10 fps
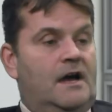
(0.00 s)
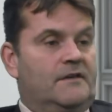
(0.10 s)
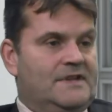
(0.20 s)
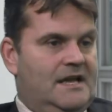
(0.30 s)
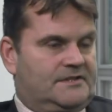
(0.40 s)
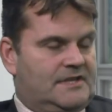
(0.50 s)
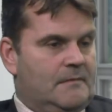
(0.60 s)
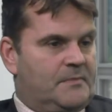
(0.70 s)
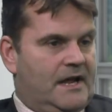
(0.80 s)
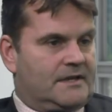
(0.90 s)
have now
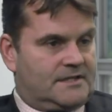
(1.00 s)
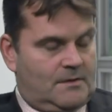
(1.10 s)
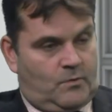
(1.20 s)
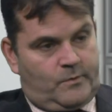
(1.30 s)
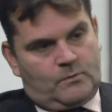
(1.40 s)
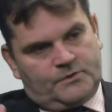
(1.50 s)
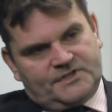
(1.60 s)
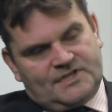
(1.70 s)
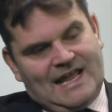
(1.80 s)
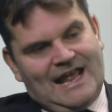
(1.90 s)
sat back and said, well, we want to
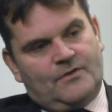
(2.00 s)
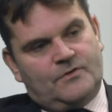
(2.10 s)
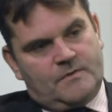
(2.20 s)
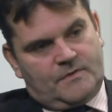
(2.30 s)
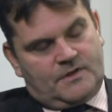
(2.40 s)
see how the,